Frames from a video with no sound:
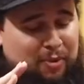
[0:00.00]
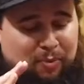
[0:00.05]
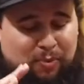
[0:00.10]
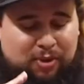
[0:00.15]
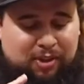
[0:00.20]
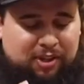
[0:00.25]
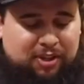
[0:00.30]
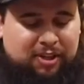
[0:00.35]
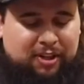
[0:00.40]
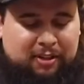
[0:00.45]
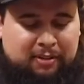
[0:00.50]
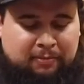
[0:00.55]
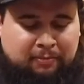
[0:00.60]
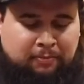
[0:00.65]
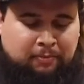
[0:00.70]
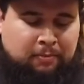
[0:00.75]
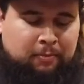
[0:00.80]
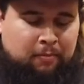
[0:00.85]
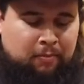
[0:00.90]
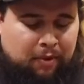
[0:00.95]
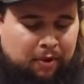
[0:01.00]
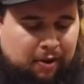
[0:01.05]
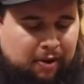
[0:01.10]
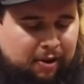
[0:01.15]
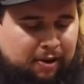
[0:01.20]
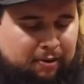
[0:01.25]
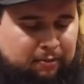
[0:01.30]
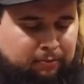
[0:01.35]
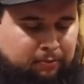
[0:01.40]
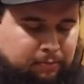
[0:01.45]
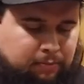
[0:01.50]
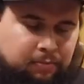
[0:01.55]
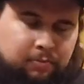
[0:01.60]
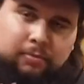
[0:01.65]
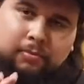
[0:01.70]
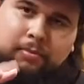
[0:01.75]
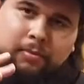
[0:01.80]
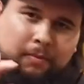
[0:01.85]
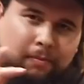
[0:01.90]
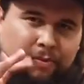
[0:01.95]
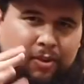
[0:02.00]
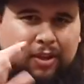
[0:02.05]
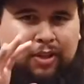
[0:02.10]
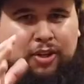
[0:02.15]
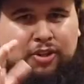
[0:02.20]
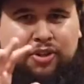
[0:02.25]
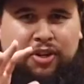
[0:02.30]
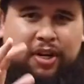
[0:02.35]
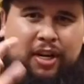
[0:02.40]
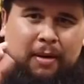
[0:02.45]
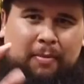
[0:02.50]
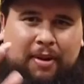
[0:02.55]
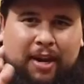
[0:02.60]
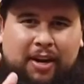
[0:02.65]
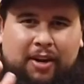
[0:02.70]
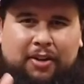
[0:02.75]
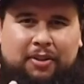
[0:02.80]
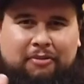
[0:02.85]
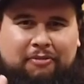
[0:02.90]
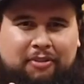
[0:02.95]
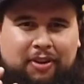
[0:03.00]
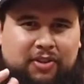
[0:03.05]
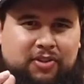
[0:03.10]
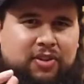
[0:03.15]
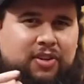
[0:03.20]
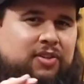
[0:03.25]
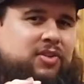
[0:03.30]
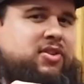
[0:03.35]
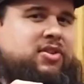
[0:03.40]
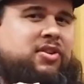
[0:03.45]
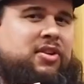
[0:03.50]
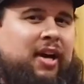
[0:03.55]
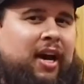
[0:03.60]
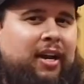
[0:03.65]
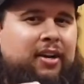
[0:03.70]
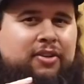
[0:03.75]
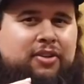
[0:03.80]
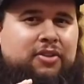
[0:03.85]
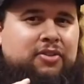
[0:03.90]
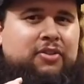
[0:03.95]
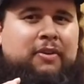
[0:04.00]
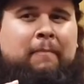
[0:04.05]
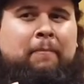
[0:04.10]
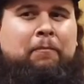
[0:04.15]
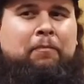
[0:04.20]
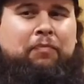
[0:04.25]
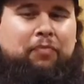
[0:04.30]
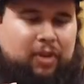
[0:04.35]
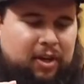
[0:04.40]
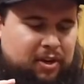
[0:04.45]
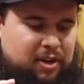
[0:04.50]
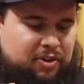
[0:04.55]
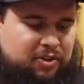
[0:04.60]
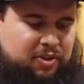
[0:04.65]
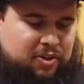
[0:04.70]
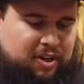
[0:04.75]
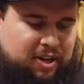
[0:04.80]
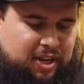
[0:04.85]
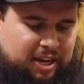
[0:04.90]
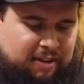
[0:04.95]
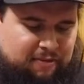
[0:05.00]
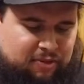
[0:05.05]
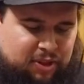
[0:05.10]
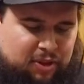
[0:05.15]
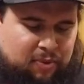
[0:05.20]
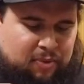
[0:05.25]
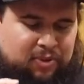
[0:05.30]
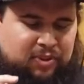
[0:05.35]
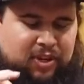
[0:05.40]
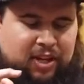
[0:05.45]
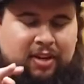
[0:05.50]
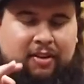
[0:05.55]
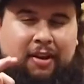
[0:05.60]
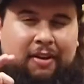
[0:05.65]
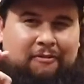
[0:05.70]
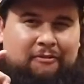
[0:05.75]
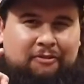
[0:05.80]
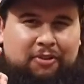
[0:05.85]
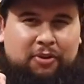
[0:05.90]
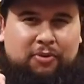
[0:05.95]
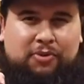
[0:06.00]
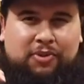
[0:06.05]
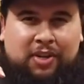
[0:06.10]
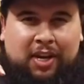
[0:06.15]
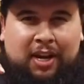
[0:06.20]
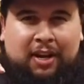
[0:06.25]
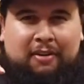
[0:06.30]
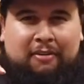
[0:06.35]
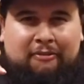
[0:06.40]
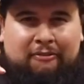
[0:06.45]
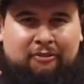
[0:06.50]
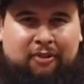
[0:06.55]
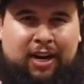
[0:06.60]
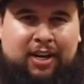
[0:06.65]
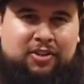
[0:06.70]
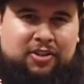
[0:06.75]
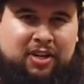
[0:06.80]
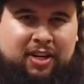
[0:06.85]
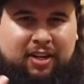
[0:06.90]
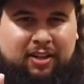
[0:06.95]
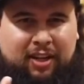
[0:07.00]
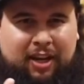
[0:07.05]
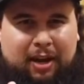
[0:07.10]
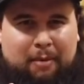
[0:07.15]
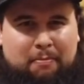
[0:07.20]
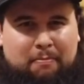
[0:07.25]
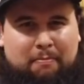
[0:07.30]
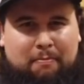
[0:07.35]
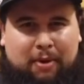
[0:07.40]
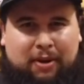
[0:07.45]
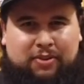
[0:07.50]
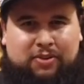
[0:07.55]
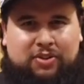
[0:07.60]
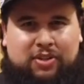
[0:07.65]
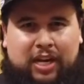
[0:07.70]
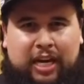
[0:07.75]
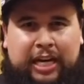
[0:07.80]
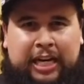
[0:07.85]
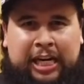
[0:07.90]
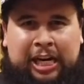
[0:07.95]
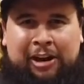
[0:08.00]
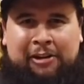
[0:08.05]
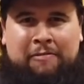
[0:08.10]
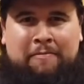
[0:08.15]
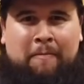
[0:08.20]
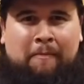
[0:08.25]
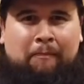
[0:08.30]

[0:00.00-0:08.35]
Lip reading: They're really good. The chicken, I'm kind of on the fence because it kind of it doesn't, even though it's like, it feels like fried chicken, like I said,